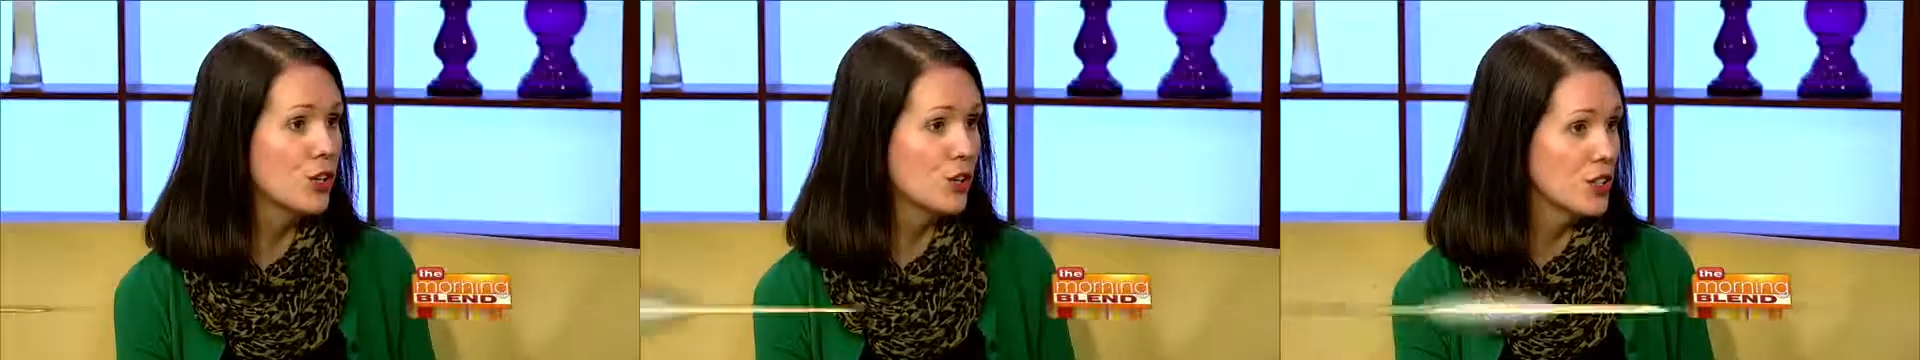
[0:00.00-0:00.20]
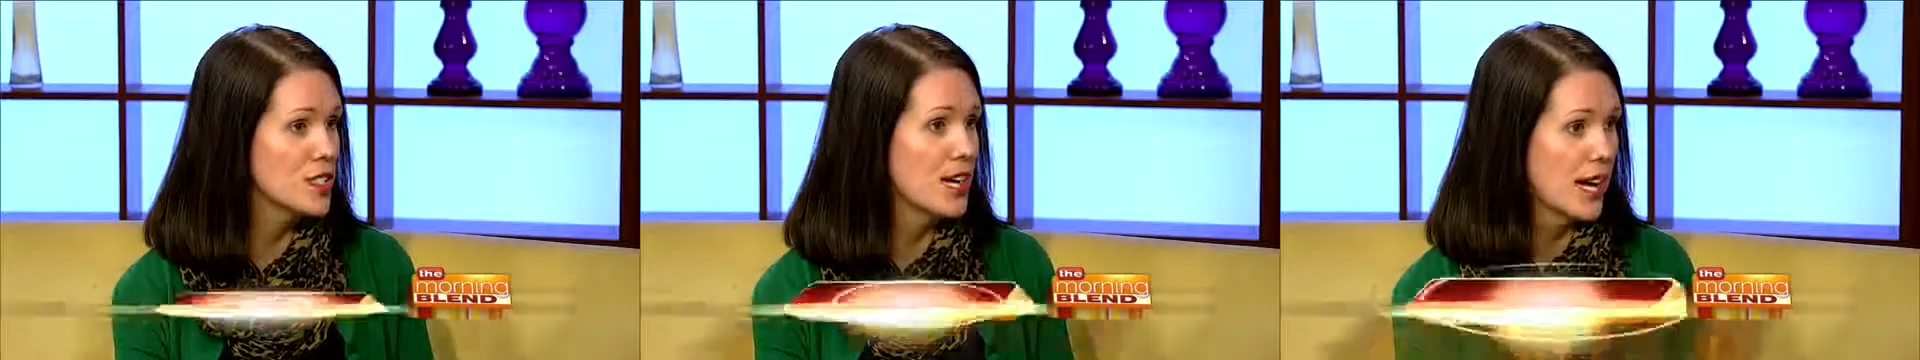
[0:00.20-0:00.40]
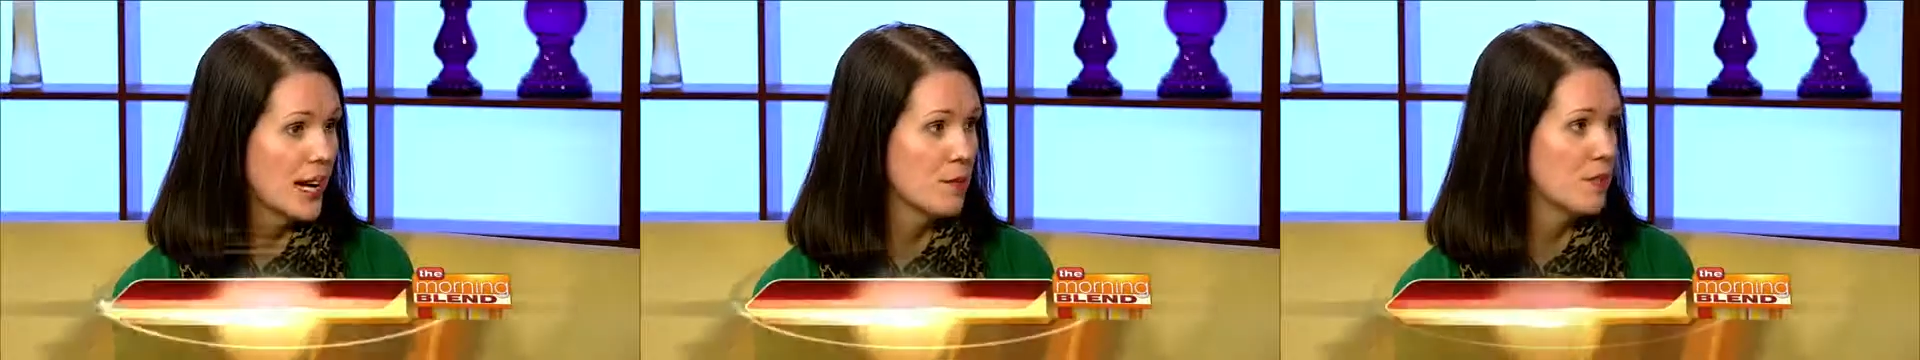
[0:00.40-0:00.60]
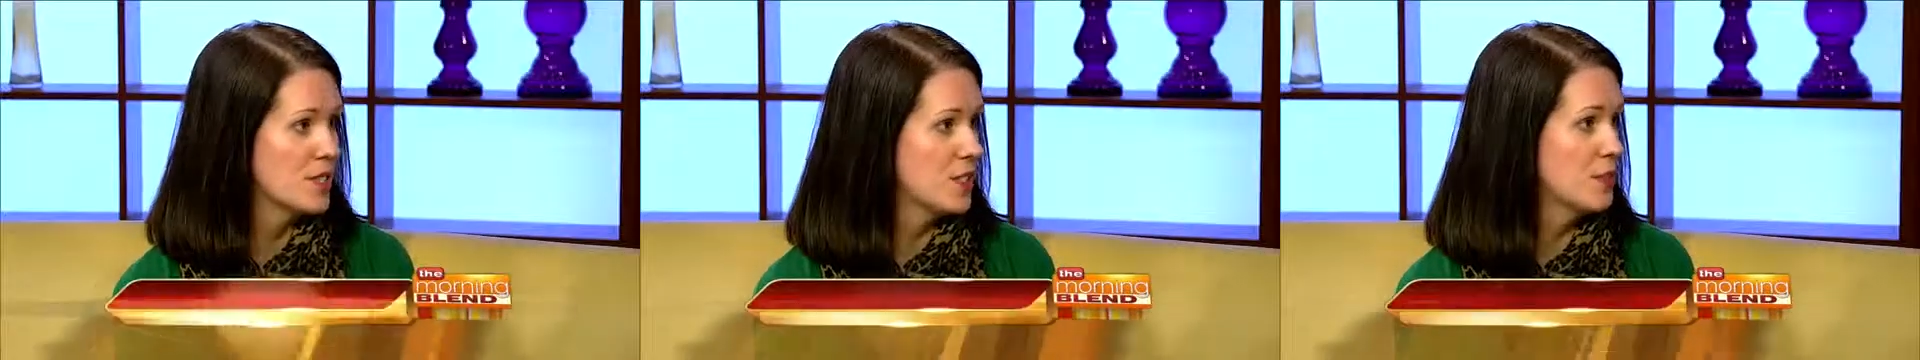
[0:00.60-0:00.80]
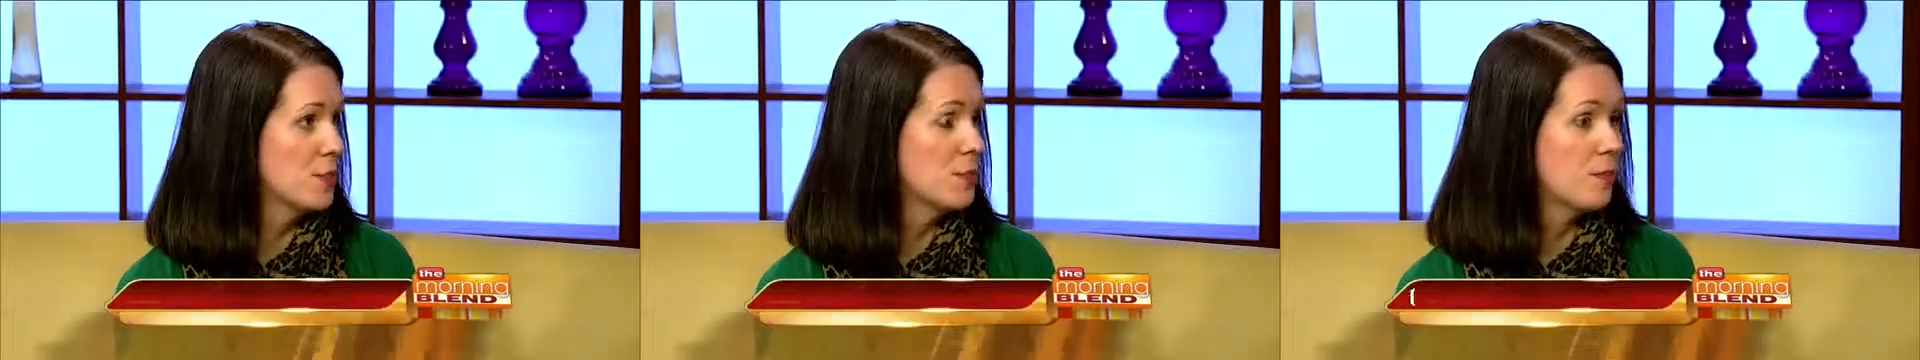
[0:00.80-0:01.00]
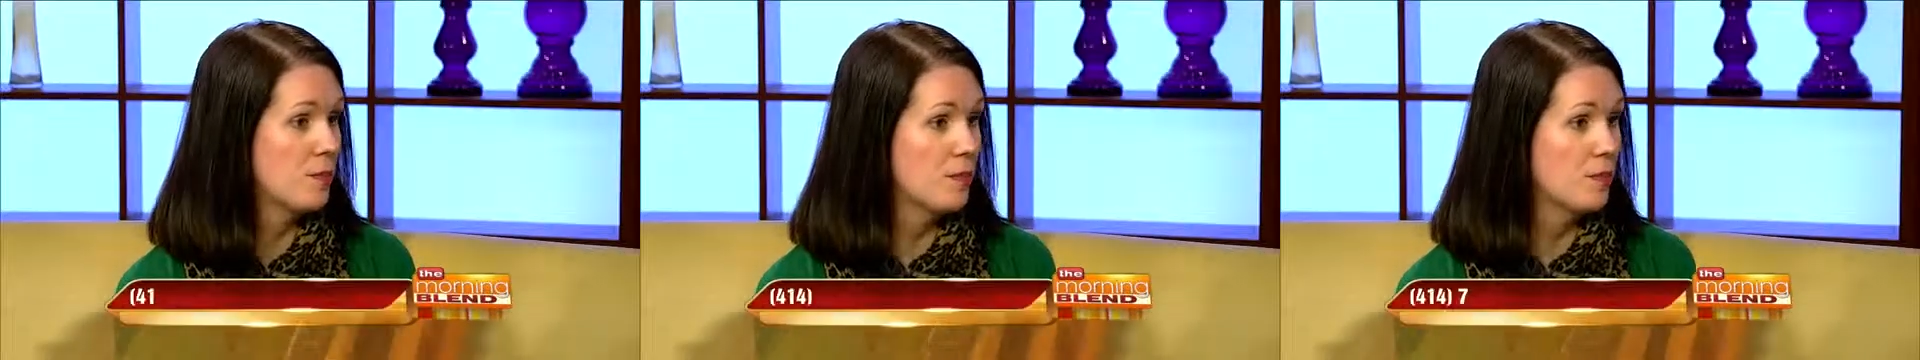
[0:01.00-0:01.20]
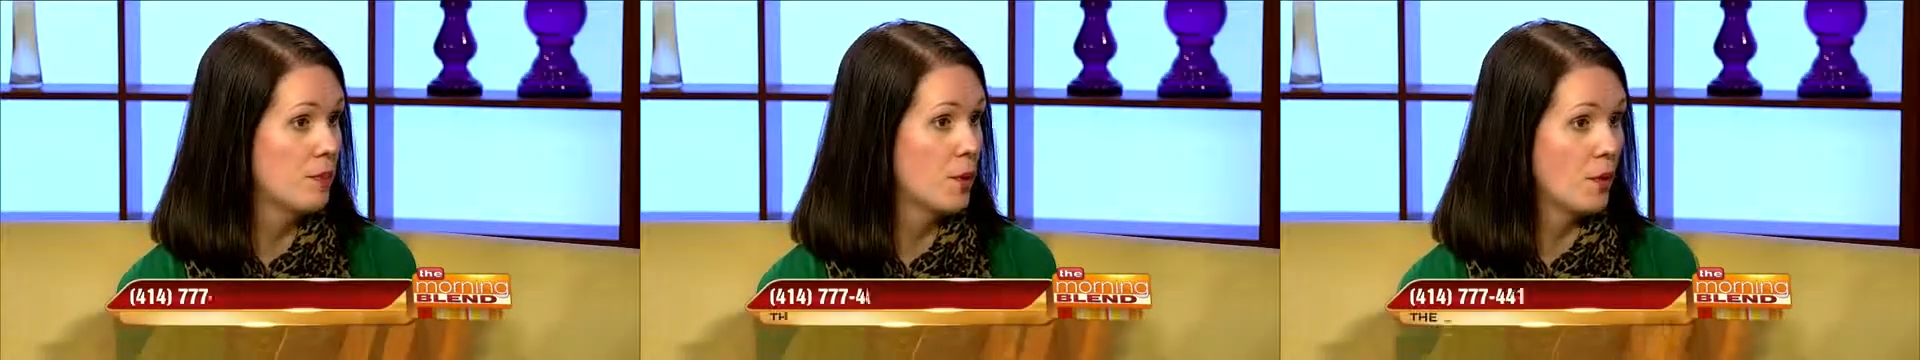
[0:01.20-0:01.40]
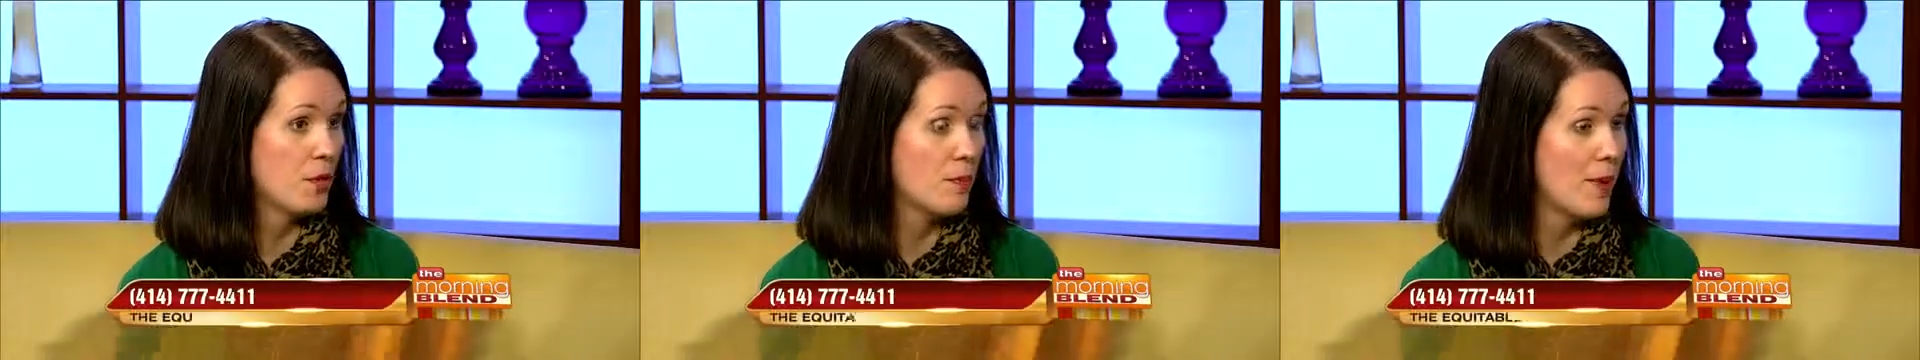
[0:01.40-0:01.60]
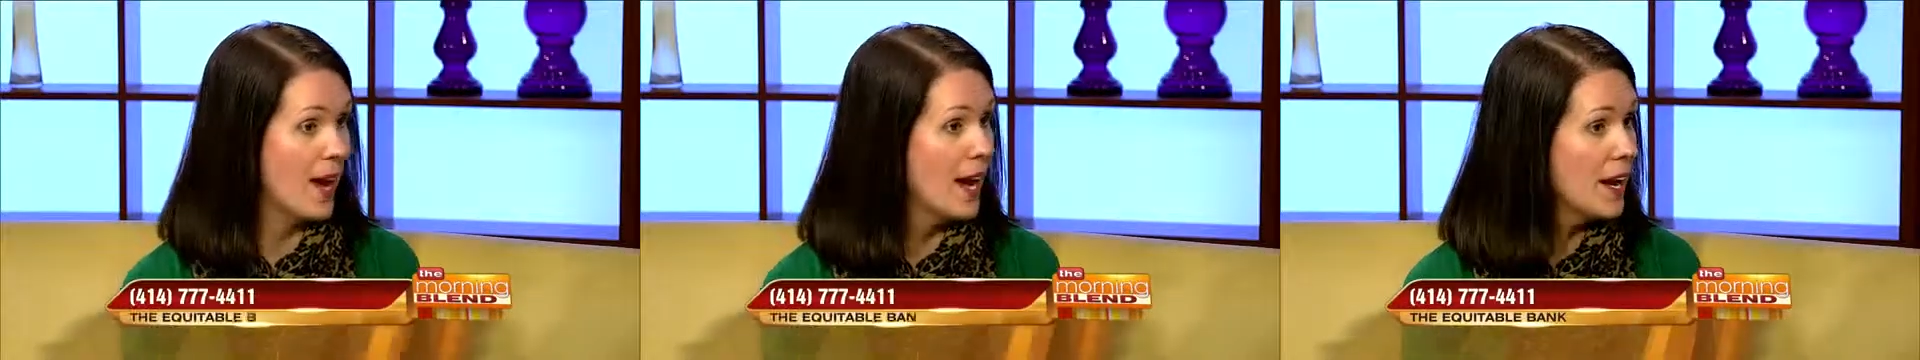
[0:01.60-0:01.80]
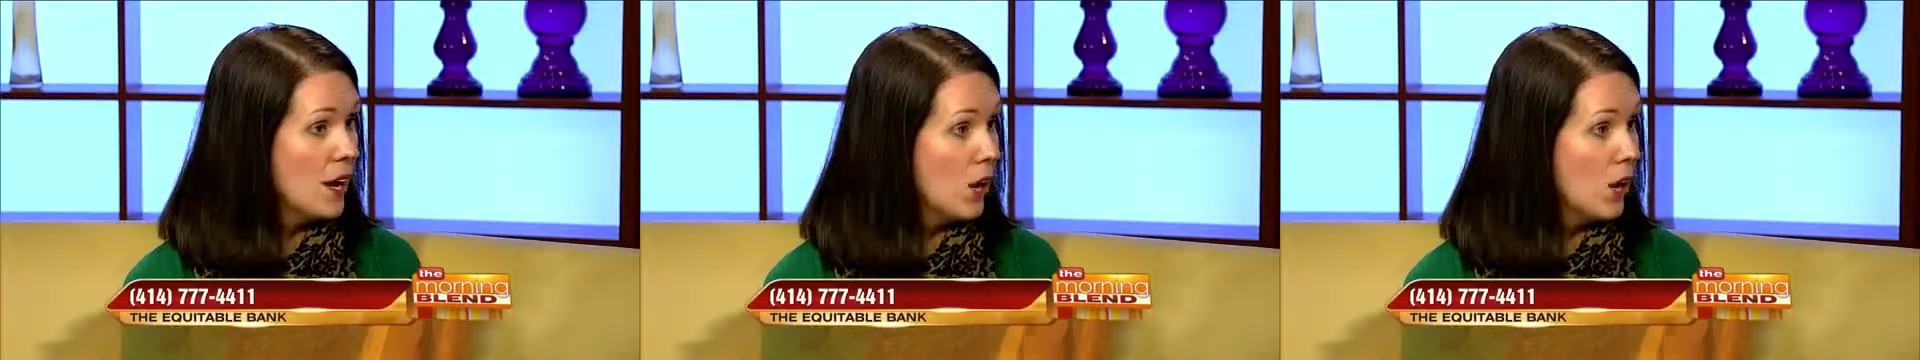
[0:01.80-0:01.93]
good time to both buy